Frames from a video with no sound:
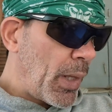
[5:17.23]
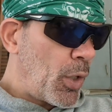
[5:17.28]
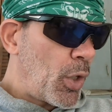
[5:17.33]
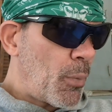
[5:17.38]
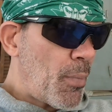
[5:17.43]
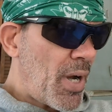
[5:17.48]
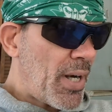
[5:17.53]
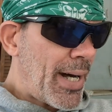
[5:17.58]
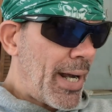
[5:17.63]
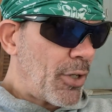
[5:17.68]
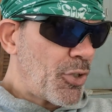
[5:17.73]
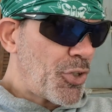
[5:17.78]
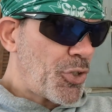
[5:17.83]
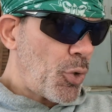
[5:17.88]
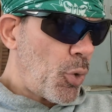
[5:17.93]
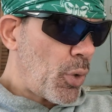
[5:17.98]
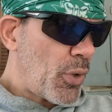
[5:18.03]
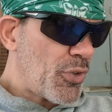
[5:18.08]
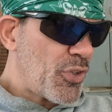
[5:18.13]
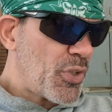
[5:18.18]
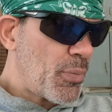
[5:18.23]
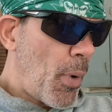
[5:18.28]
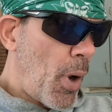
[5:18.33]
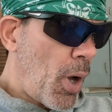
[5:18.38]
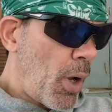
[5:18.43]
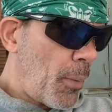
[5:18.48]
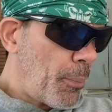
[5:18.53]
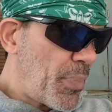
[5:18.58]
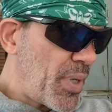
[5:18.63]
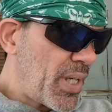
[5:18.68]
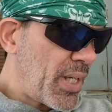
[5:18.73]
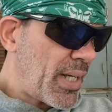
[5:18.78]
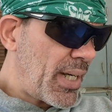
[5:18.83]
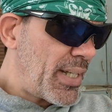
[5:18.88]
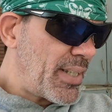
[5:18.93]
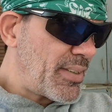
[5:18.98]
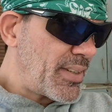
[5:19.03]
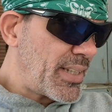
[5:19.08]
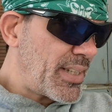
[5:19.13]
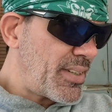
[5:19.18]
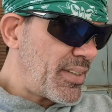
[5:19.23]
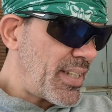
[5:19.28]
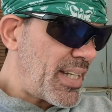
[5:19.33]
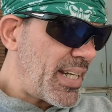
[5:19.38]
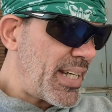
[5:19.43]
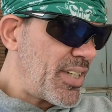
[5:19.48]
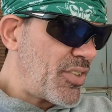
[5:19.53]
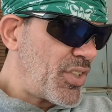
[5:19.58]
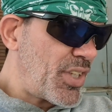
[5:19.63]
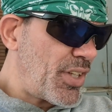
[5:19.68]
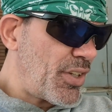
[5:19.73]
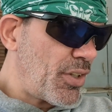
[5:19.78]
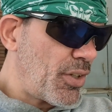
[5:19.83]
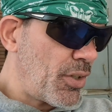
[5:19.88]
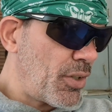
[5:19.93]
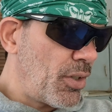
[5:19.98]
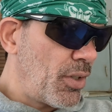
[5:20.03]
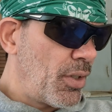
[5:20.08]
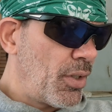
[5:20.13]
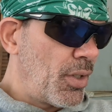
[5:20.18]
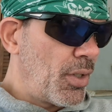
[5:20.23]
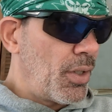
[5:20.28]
no matter how short or small, because it's easier